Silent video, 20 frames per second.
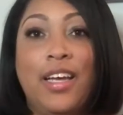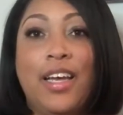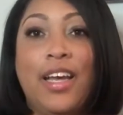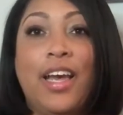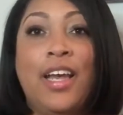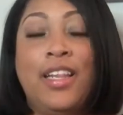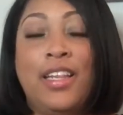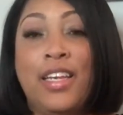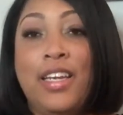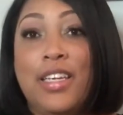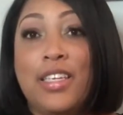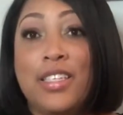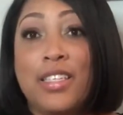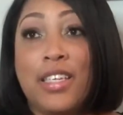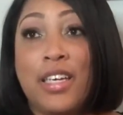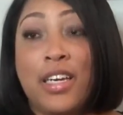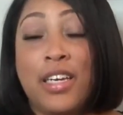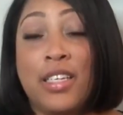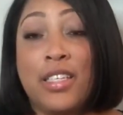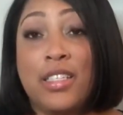And then he
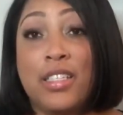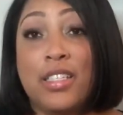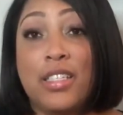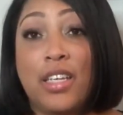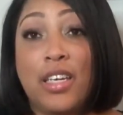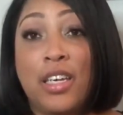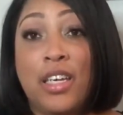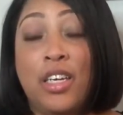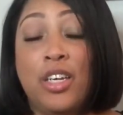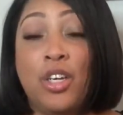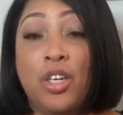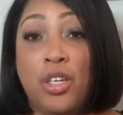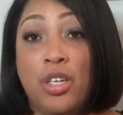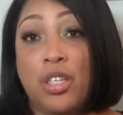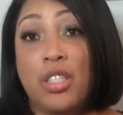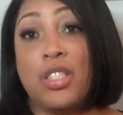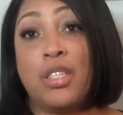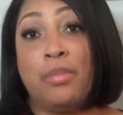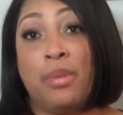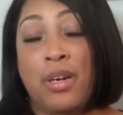says he
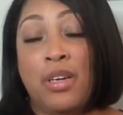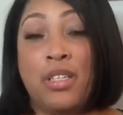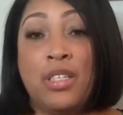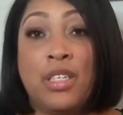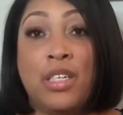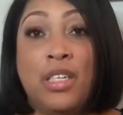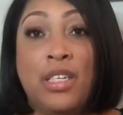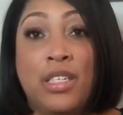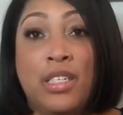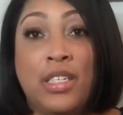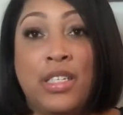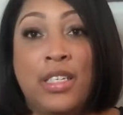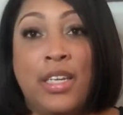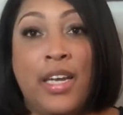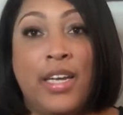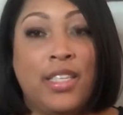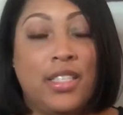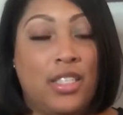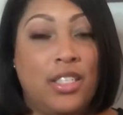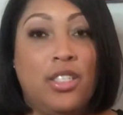cooks about as good as he
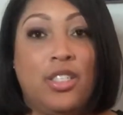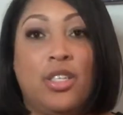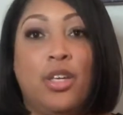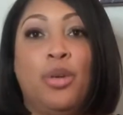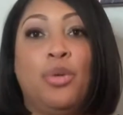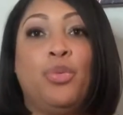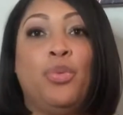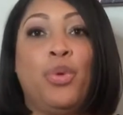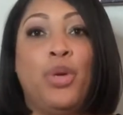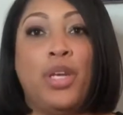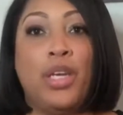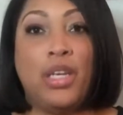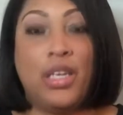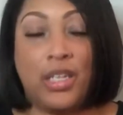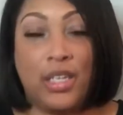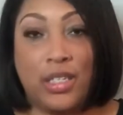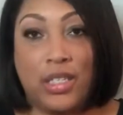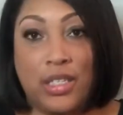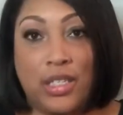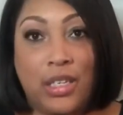dances, so we
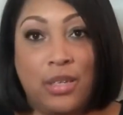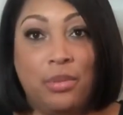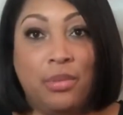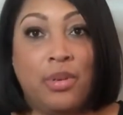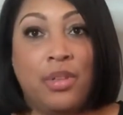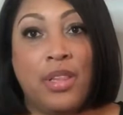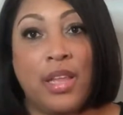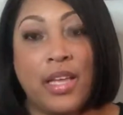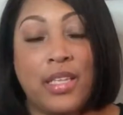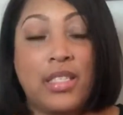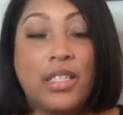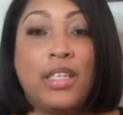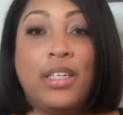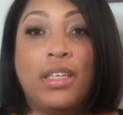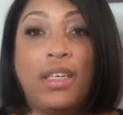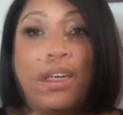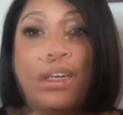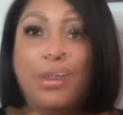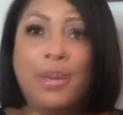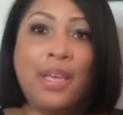can see where that's going
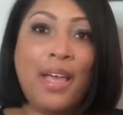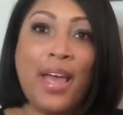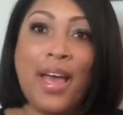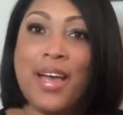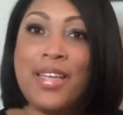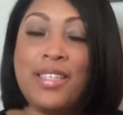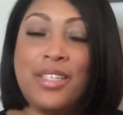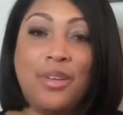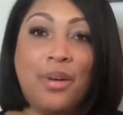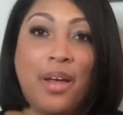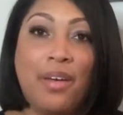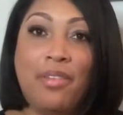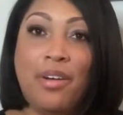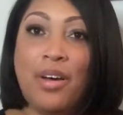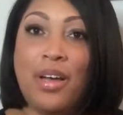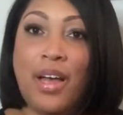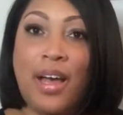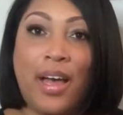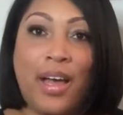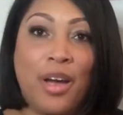to go. But yeah, I still have
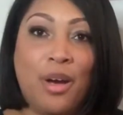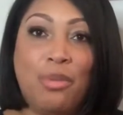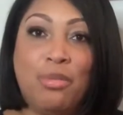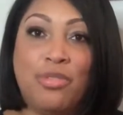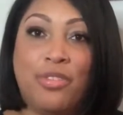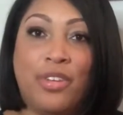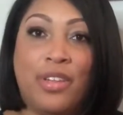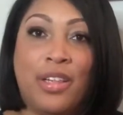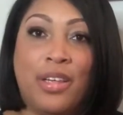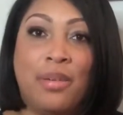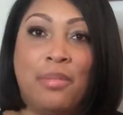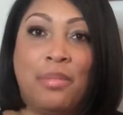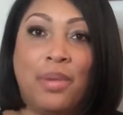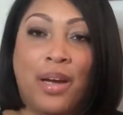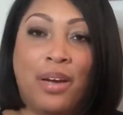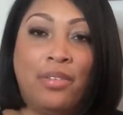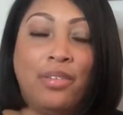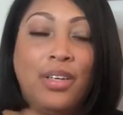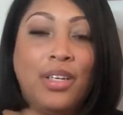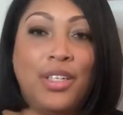high hopes for them.
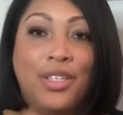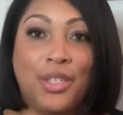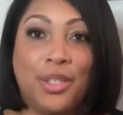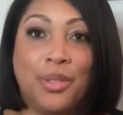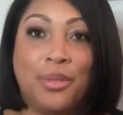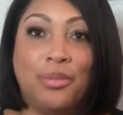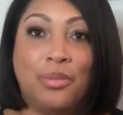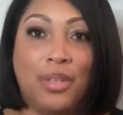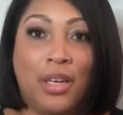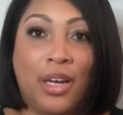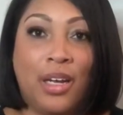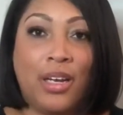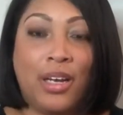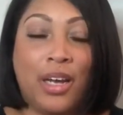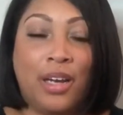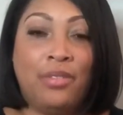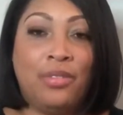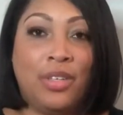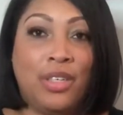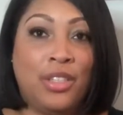I really do.
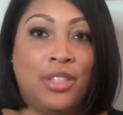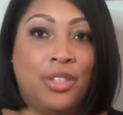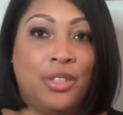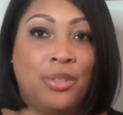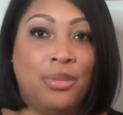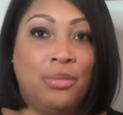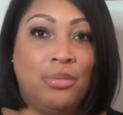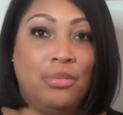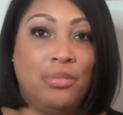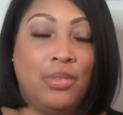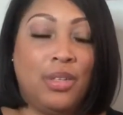I really do.